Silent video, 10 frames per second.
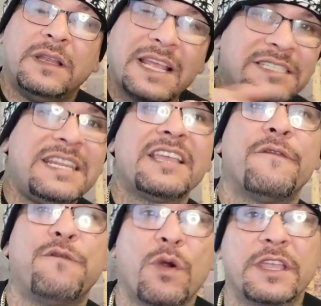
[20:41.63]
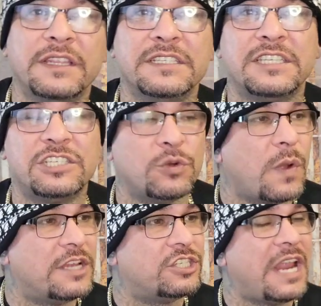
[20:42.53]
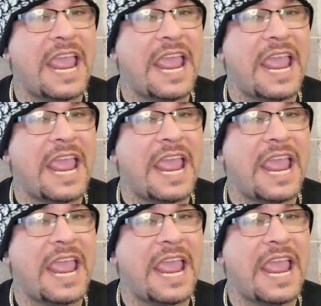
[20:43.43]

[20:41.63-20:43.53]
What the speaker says: Let's stick a fork in this situation.